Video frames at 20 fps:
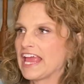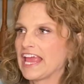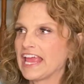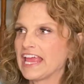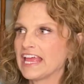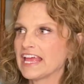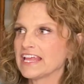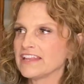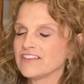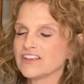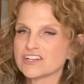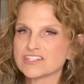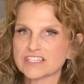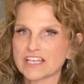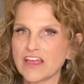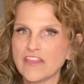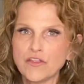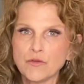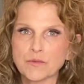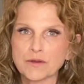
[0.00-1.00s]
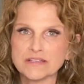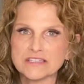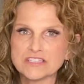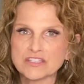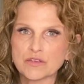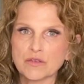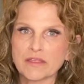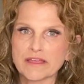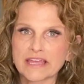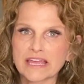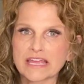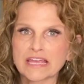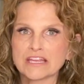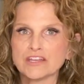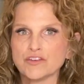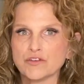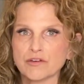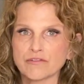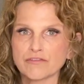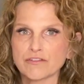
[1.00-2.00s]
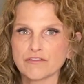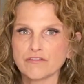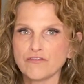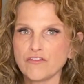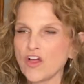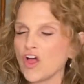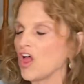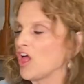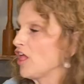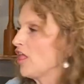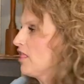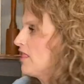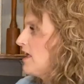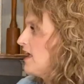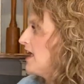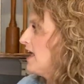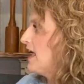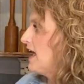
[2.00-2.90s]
And there's other ones, so like I can do it for fall.